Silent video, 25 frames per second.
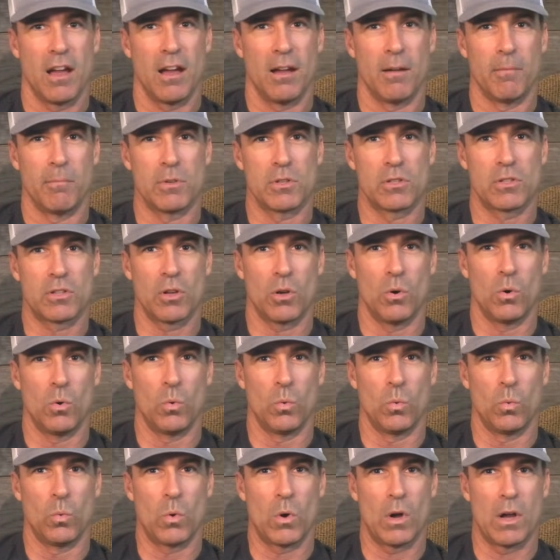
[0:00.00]

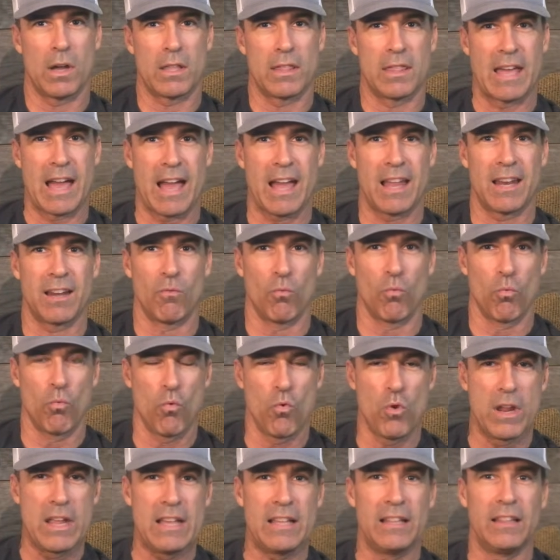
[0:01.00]
So that
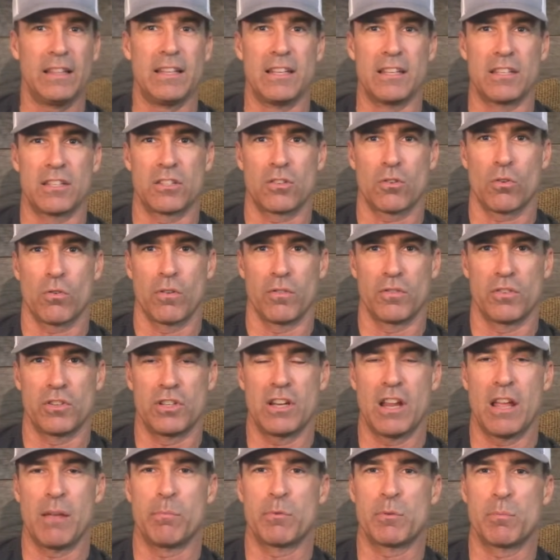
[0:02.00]
really sort of
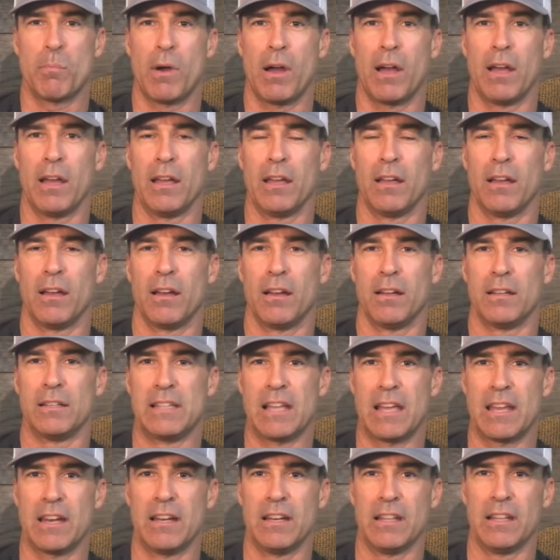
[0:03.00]
shaped my
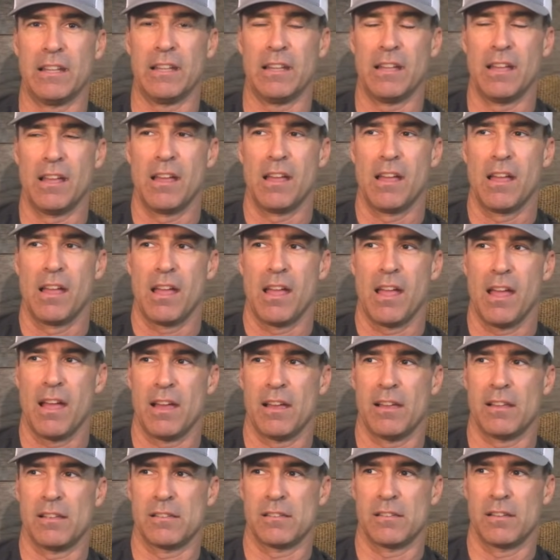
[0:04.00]
identity
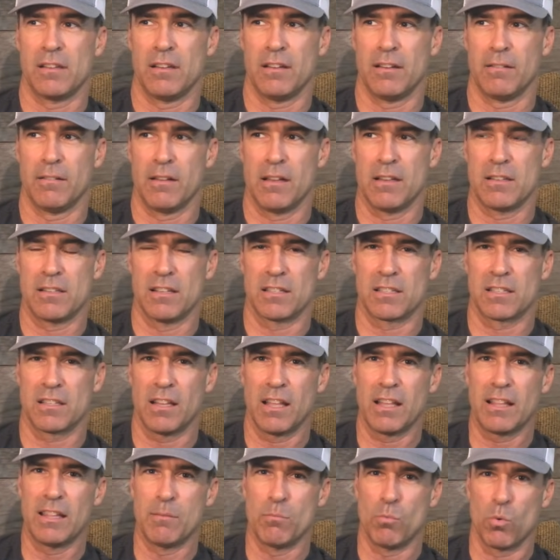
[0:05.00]
as a
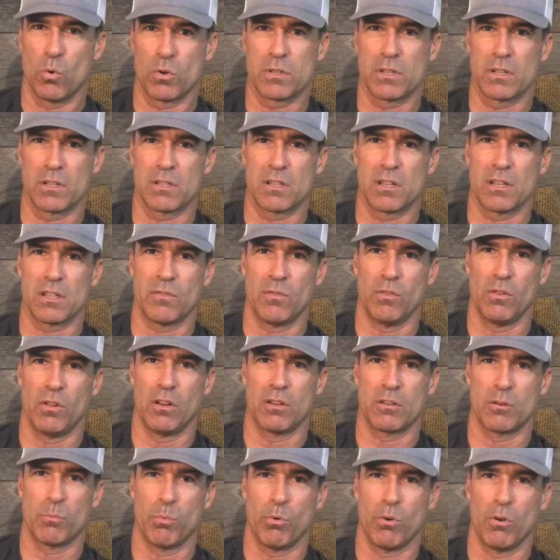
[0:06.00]
slightly more successful
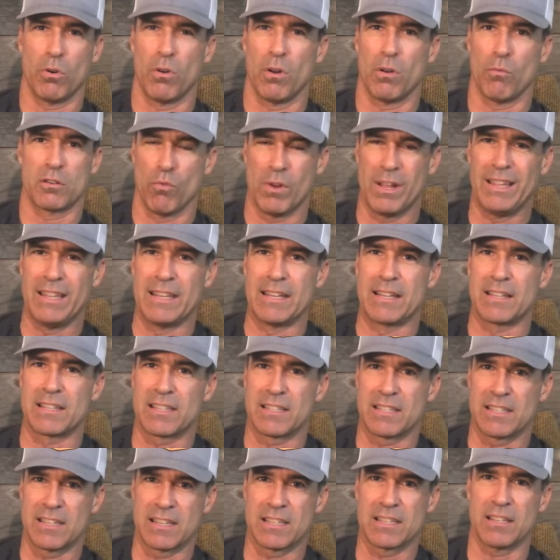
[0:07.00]
entrepreneur and really a
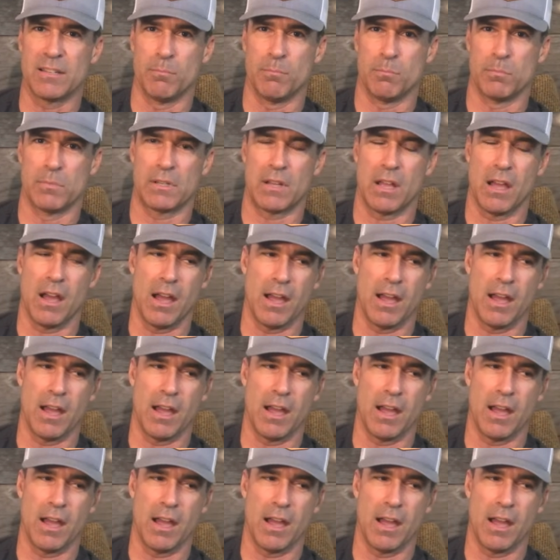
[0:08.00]
systems guy.